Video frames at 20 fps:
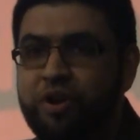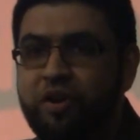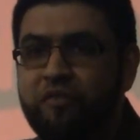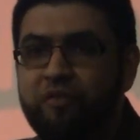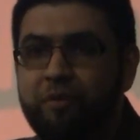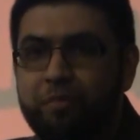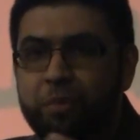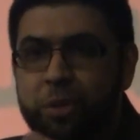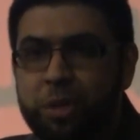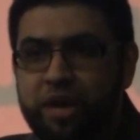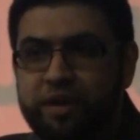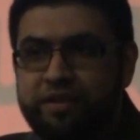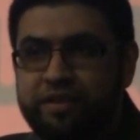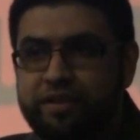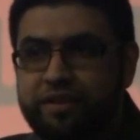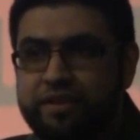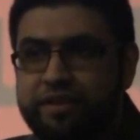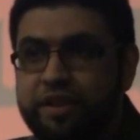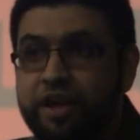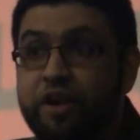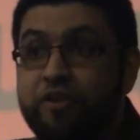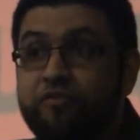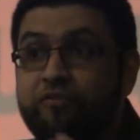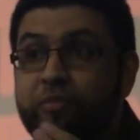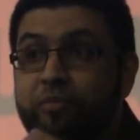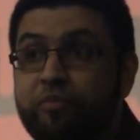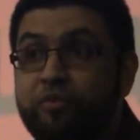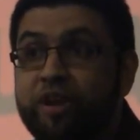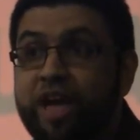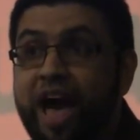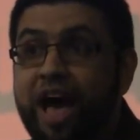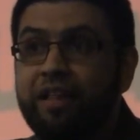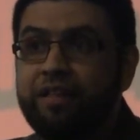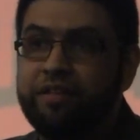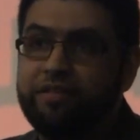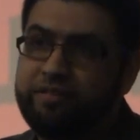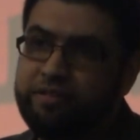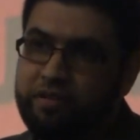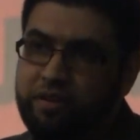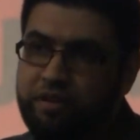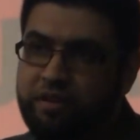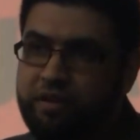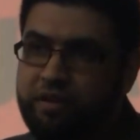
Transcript: from justice, from reality."